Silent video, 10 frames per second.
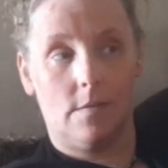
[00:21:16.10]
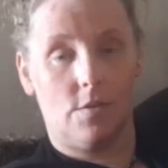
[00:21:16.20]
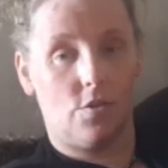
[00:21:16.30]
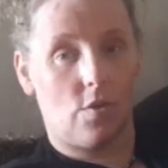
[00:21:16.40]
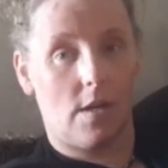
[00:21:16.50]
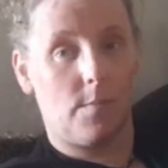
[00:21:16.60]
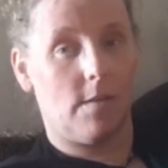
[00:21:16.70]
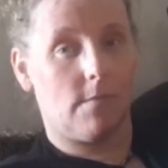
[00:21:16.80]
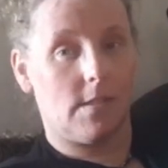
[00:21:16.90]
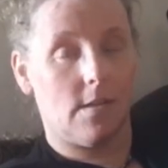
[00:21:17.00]
to try to be
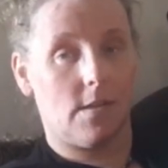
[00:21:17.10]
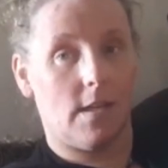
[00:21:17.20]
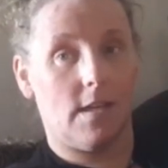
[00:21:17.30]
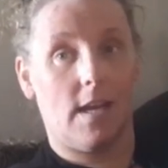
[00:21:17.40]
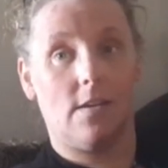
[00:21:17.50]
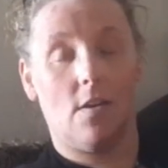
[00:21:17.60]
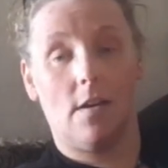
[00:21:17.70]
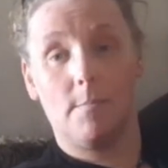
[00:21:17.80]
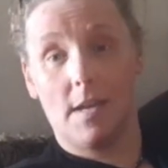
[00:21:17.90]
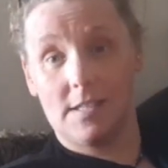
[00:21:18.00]
resilient and
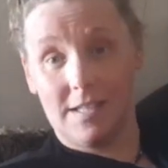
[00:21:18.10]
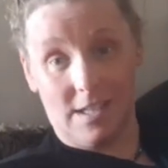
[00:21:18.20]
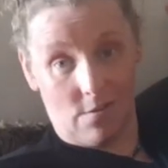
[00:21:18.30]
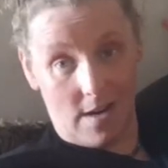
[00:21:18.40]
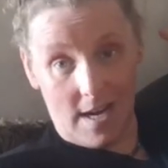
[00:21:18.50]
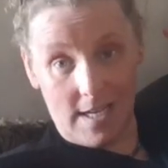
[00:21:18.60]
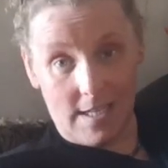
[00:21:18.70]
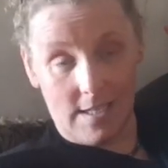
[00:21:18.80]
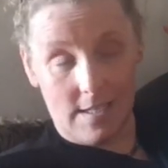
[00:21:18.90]
not mentally crack.